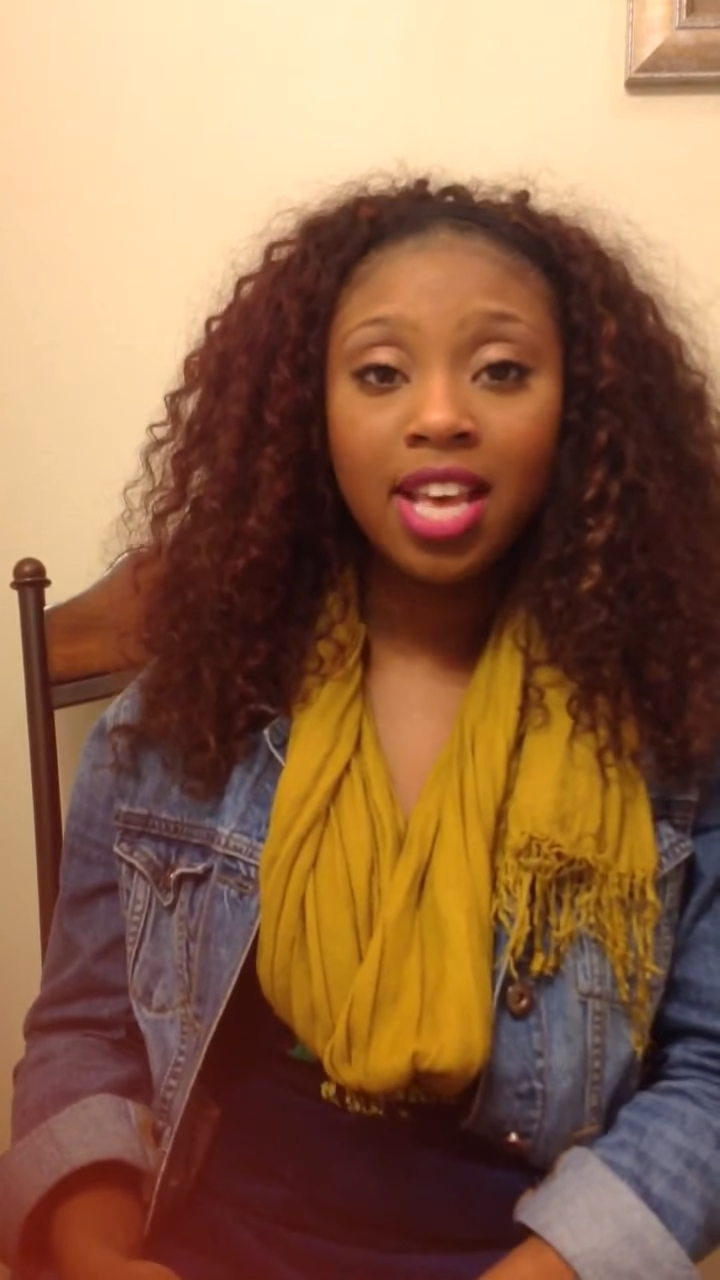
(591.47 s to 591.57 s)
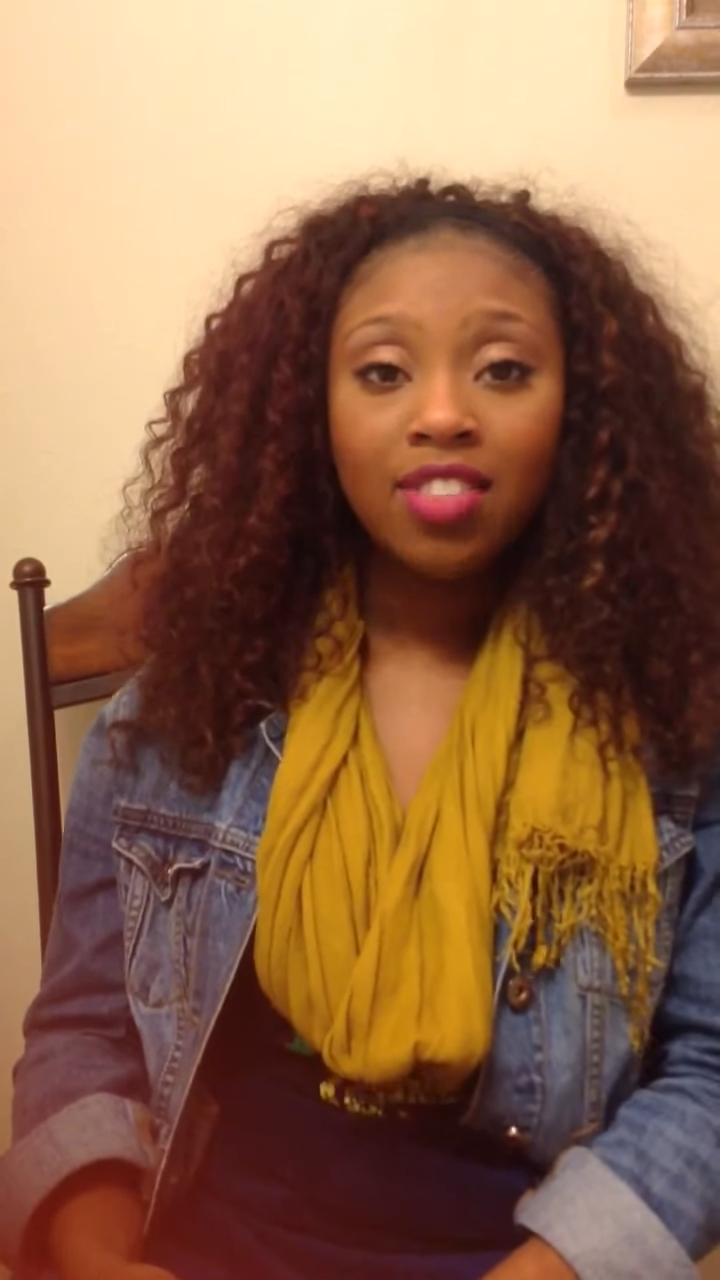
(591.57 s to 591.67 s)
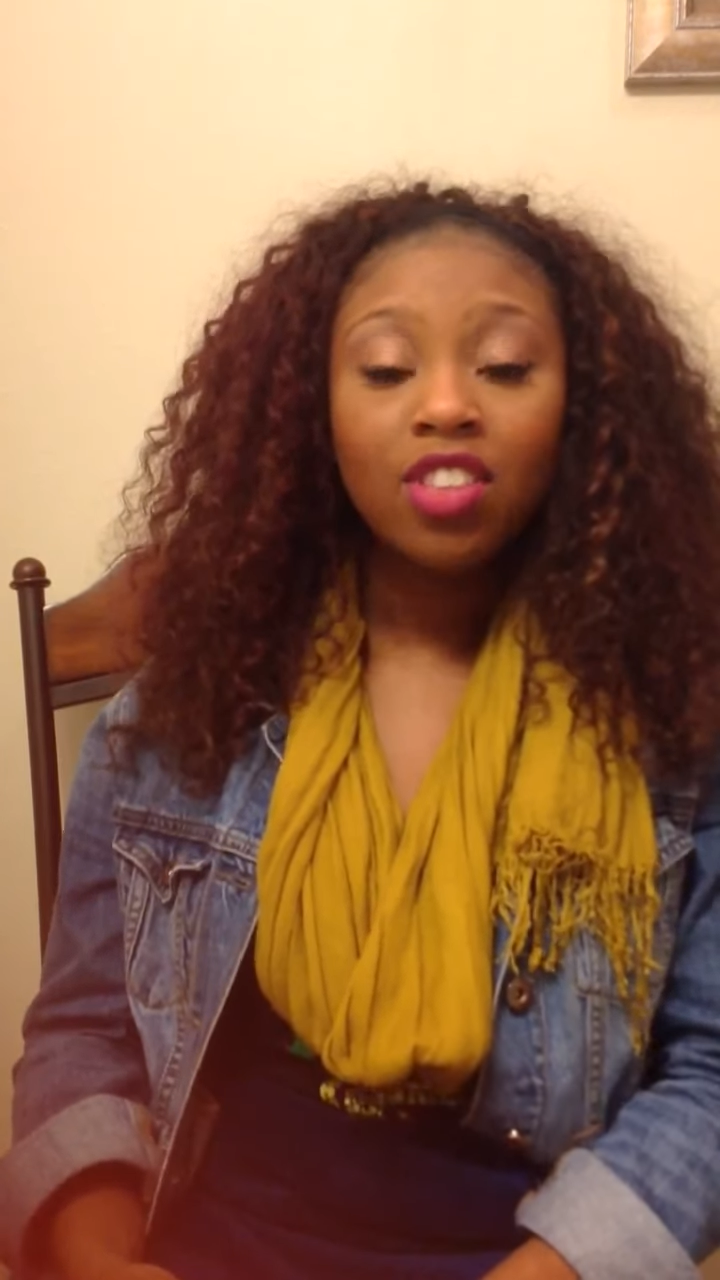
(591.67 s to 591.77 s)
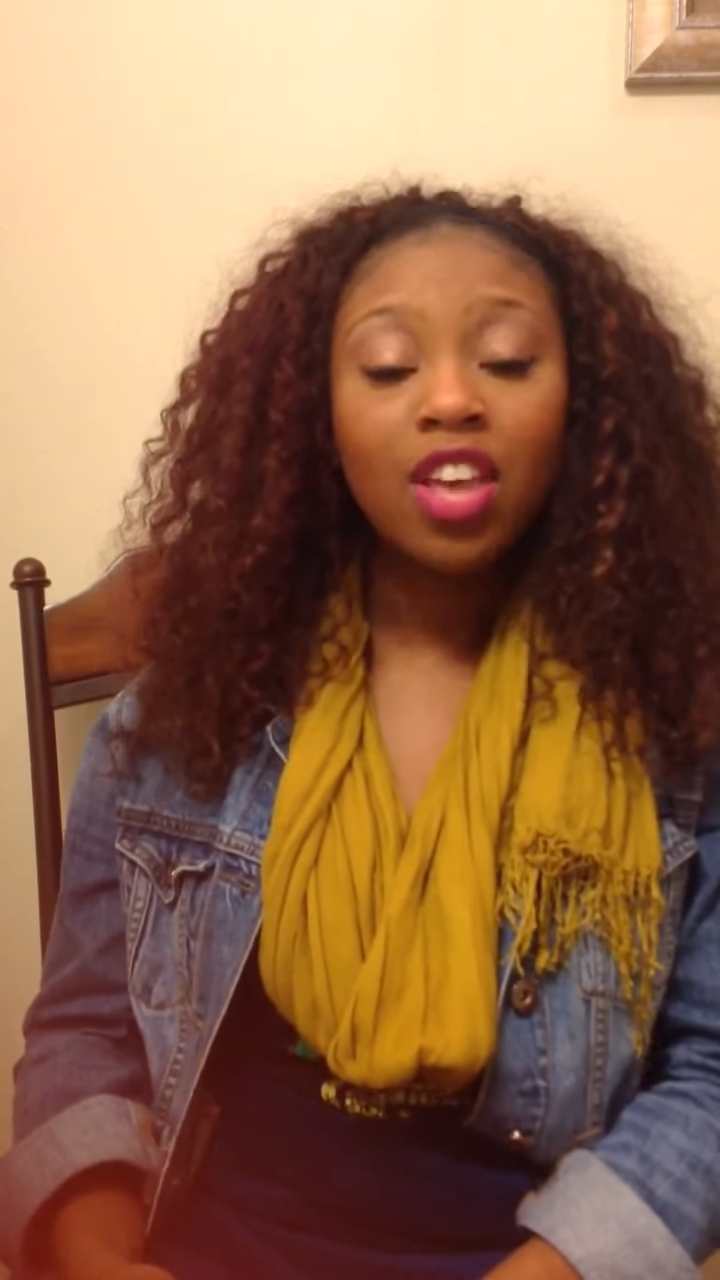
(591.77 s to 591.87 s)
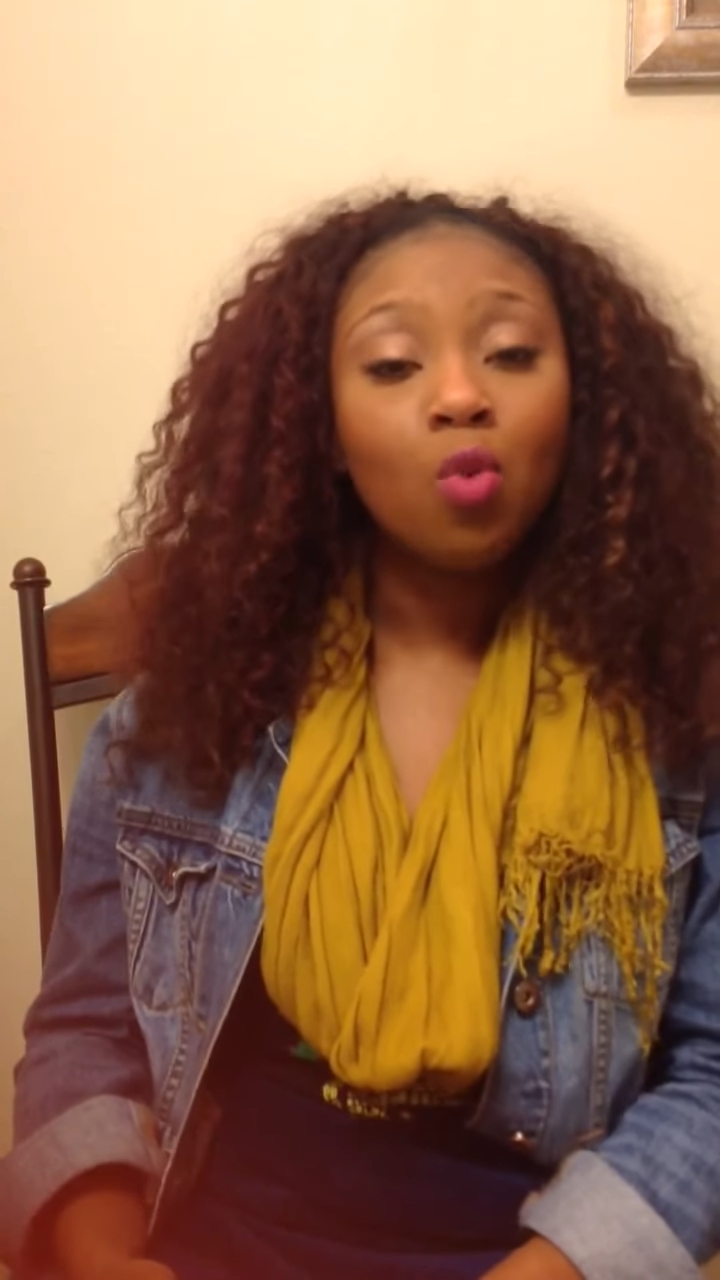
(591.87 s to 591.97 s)

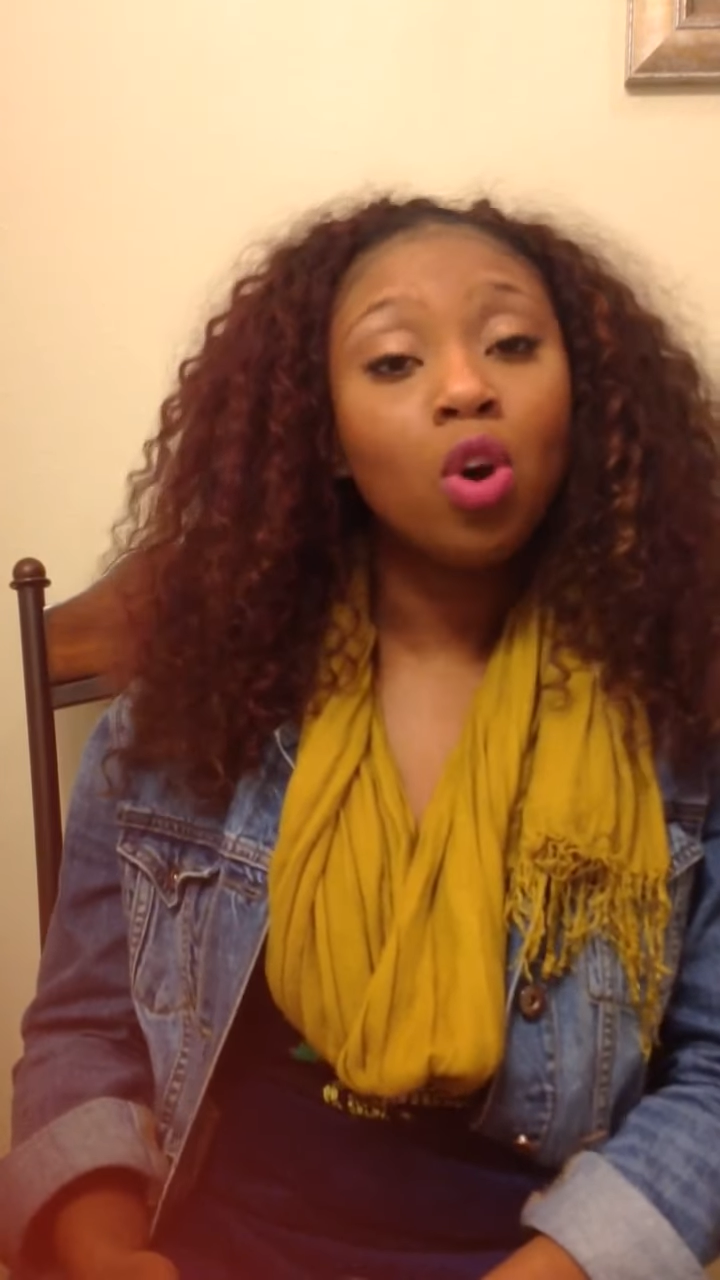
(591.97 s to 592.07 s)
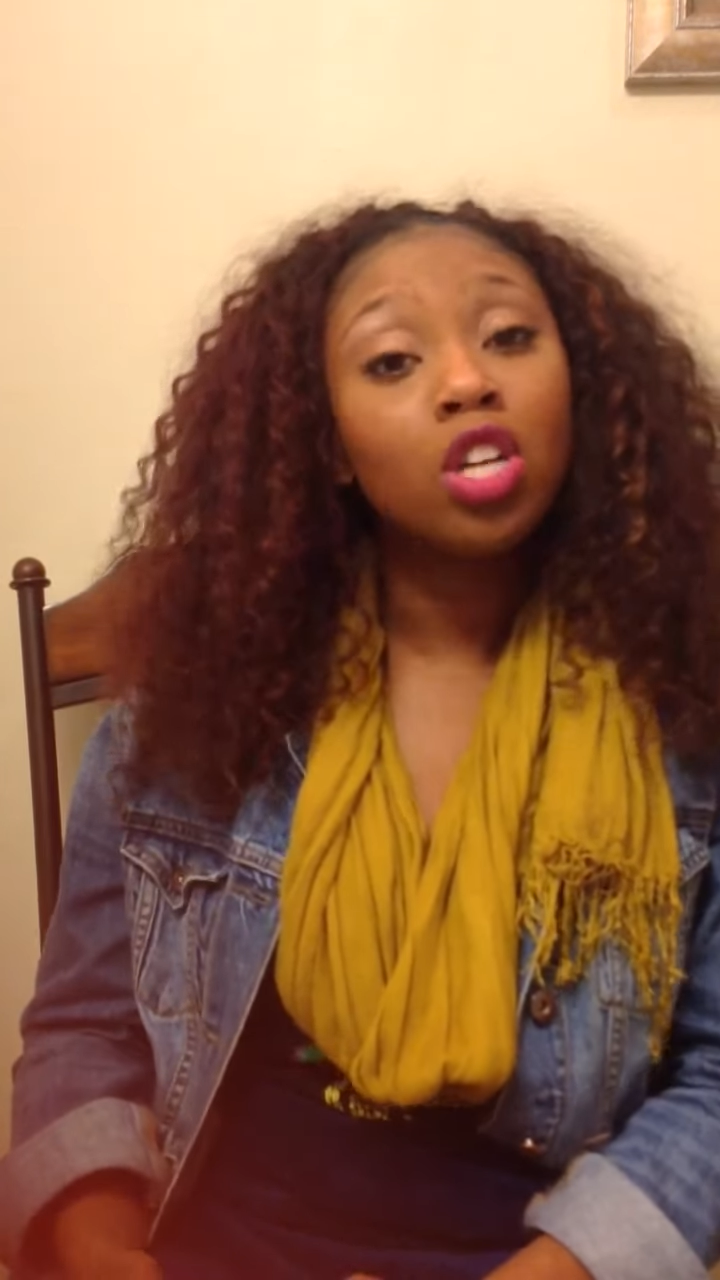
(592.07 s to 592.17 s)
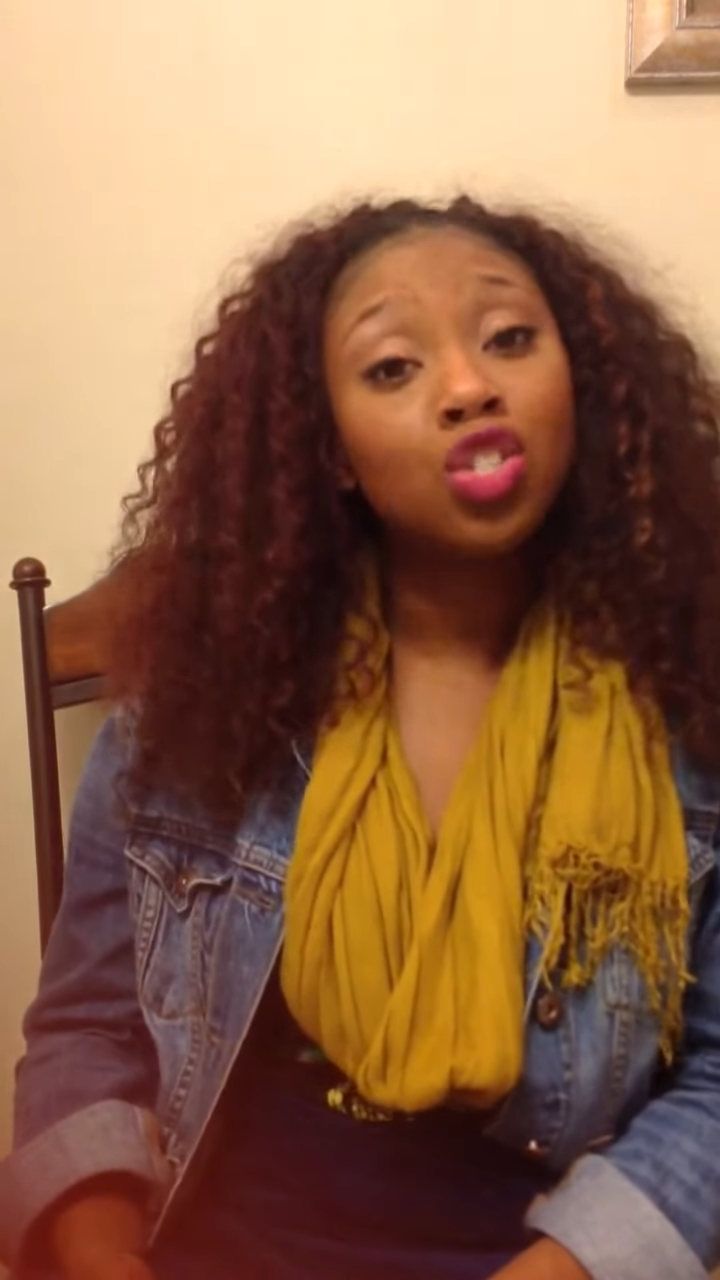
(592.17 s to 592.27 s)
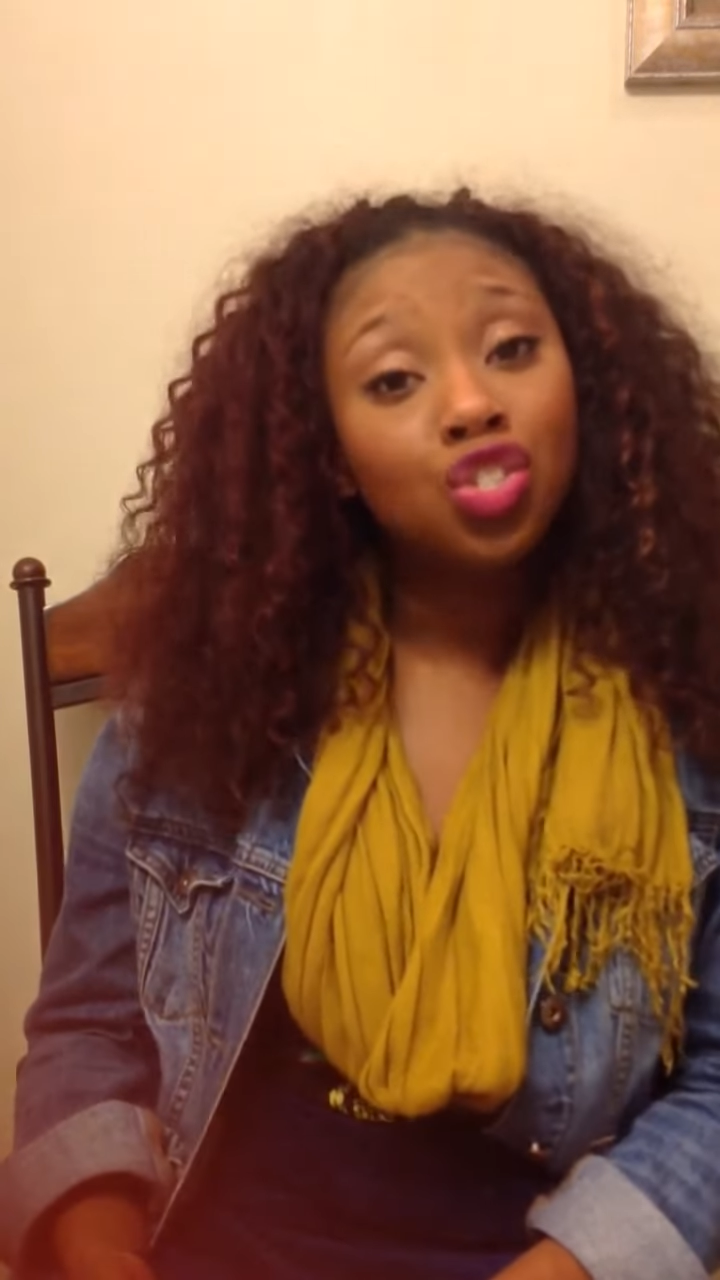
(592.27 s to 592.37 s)
that they want